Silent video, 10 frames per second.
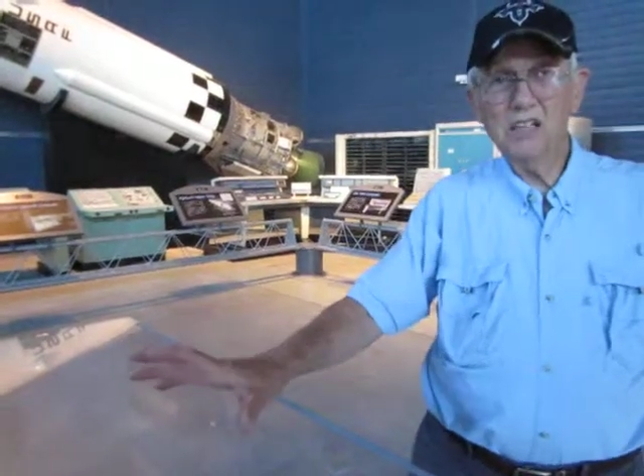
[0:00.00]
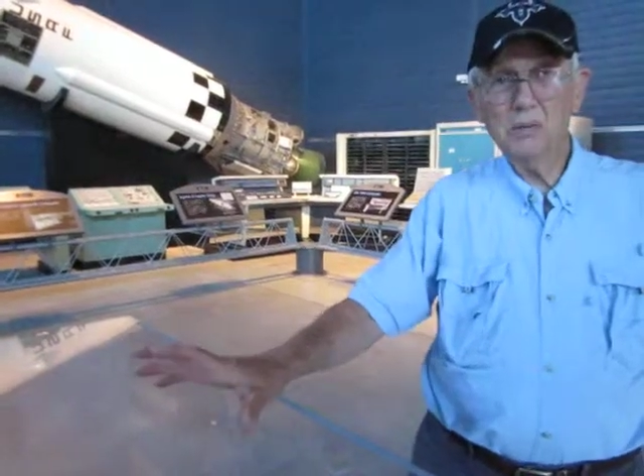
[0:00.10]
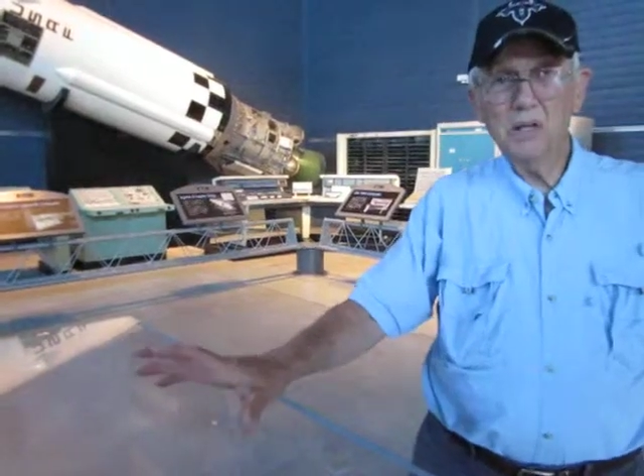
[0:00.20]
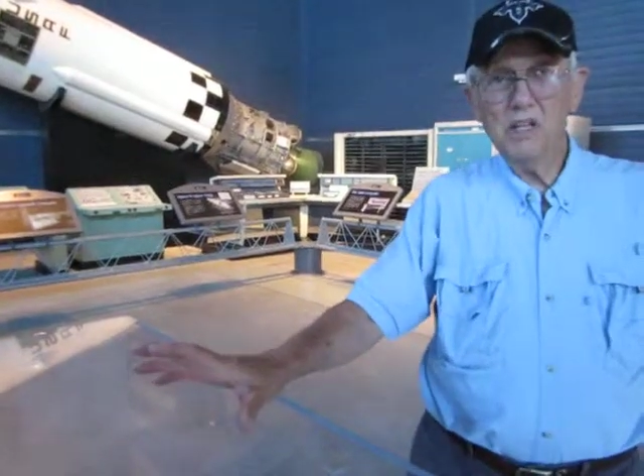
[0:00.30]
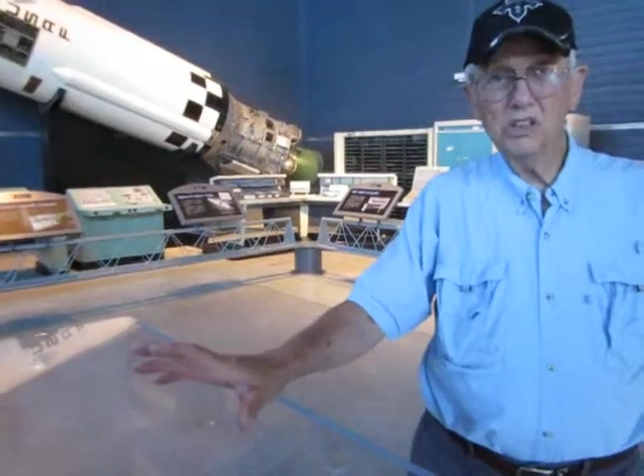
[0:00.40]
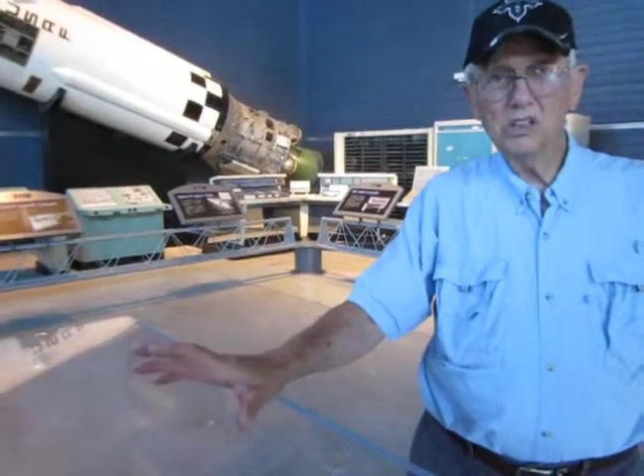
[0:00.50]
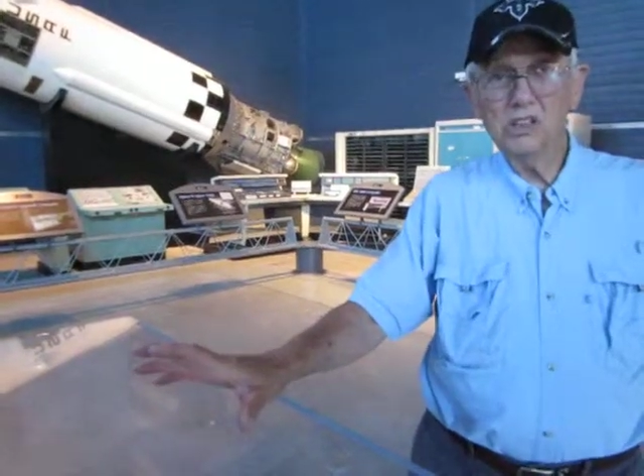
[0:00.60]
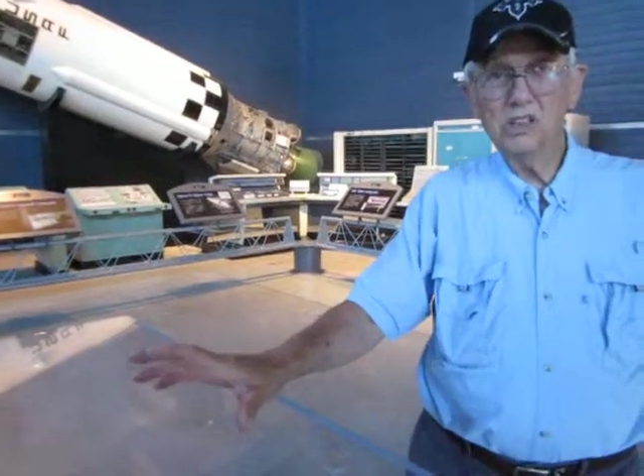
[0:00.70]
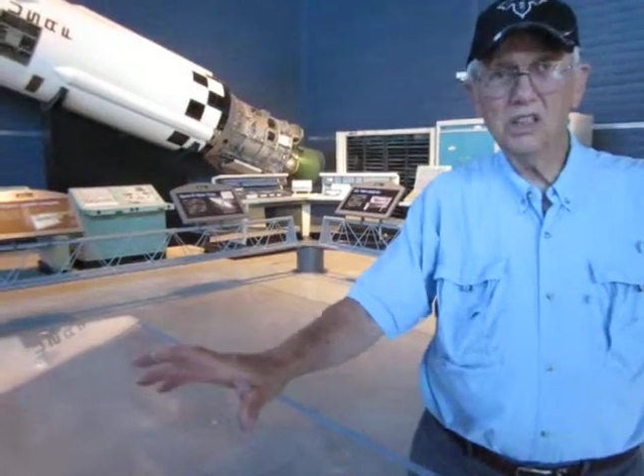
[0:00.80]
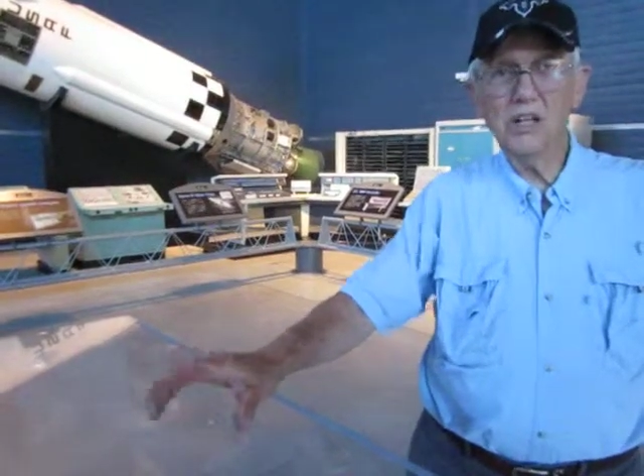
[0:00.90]
the
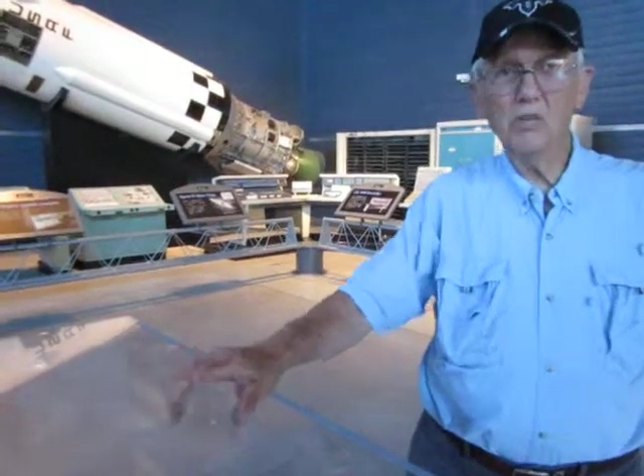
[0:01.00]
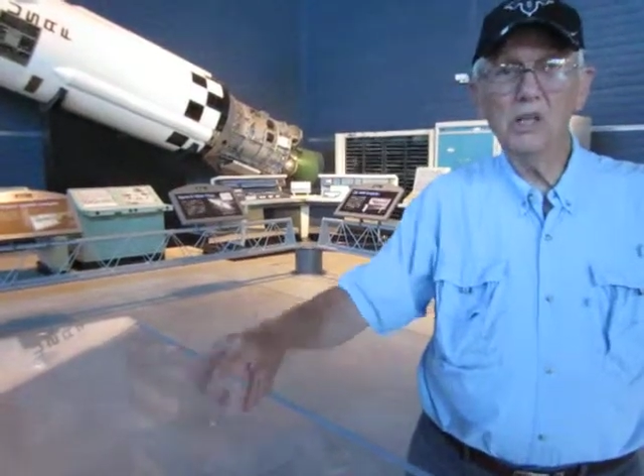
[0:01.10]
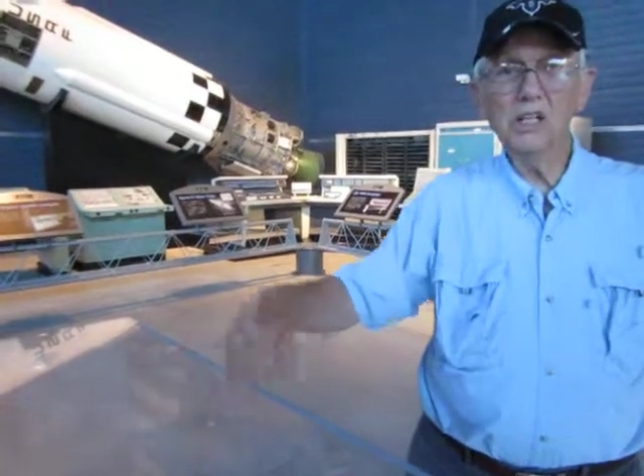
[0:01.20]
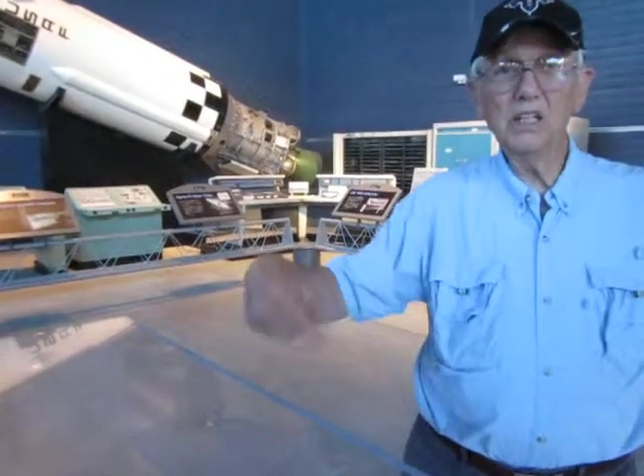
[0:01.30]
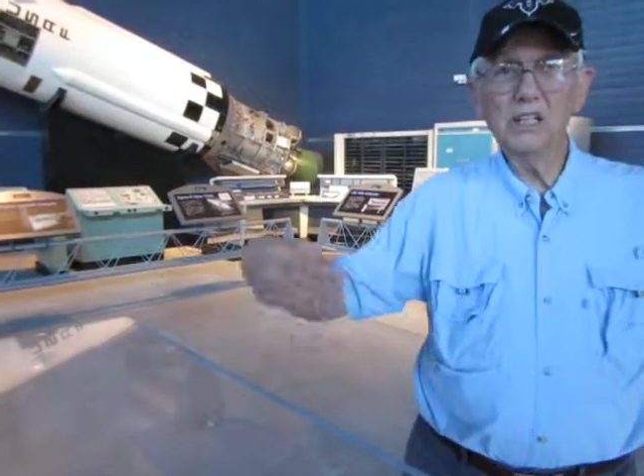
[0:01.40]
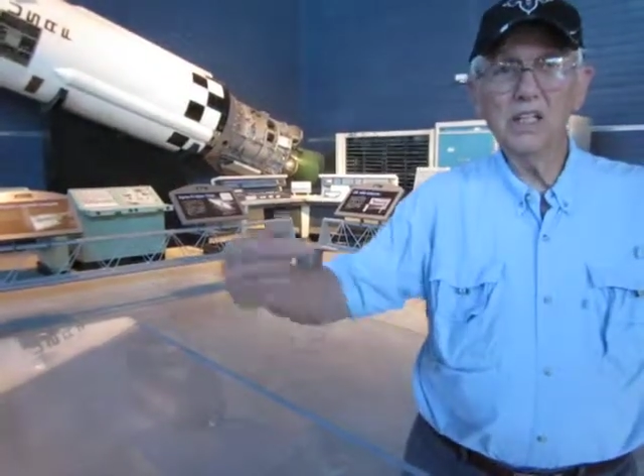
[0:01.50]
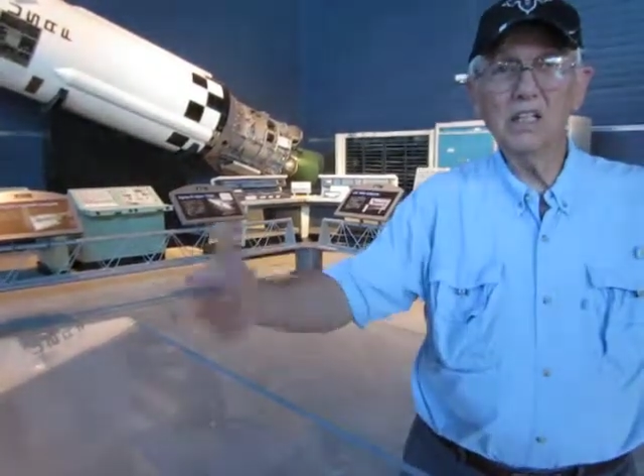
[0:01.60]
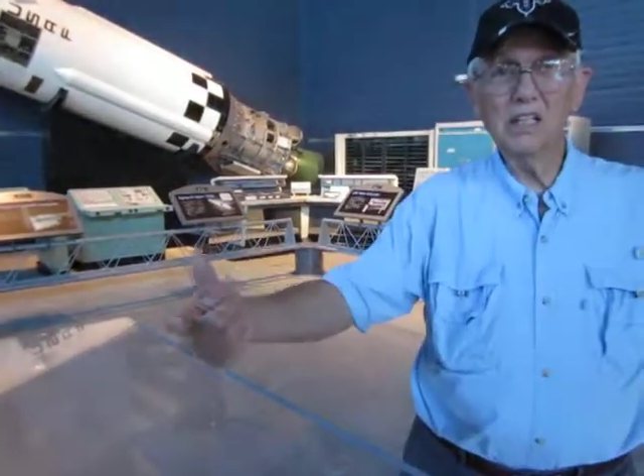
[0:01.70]
parachute and reel it into